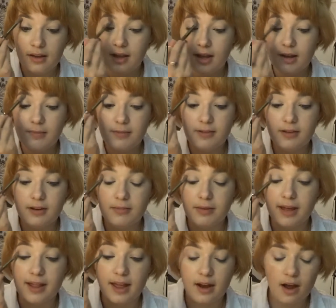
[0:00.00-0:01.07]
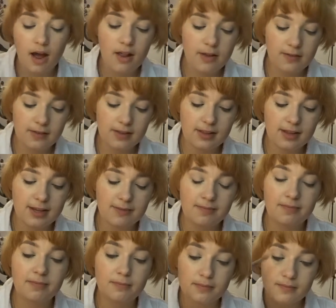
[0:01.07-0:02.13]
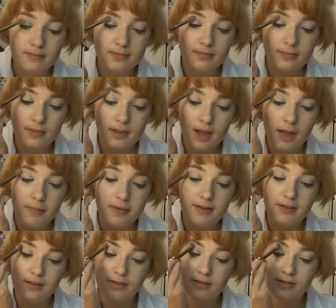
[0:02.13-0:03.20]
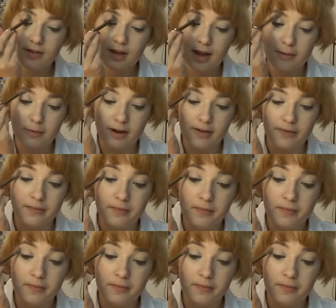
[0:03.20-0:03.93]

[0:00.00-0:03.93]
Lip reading: I'm just going to apply that all over the lid, up into the eyebrow.